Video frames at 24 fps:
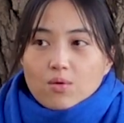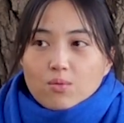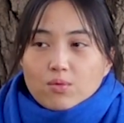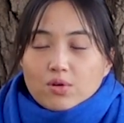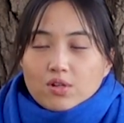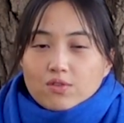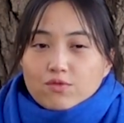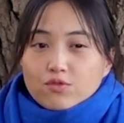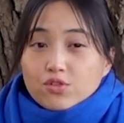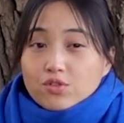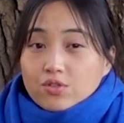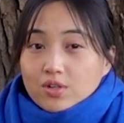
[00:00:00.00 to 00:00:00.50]
would
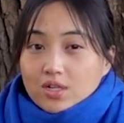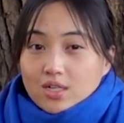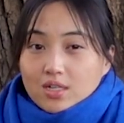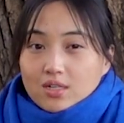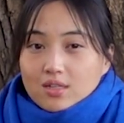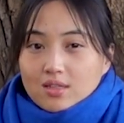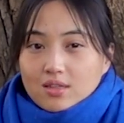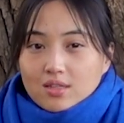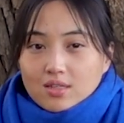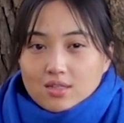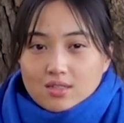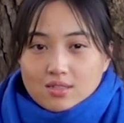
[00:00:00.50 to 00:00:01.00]
have
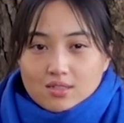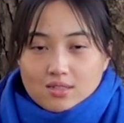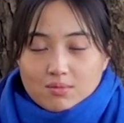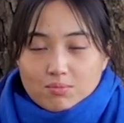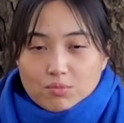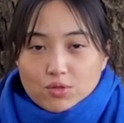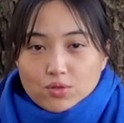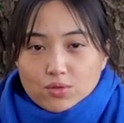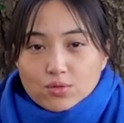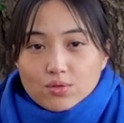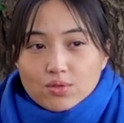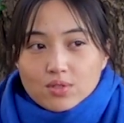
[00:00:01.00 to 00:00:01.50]
triggered these
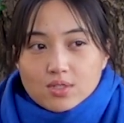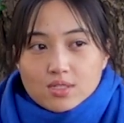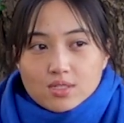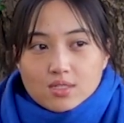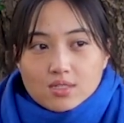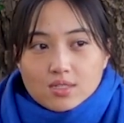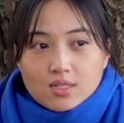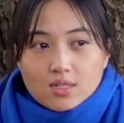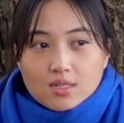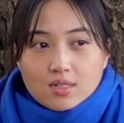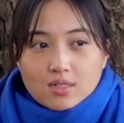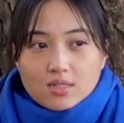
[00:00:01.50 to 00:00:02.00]

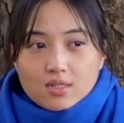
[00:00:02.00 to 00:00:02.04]
moods.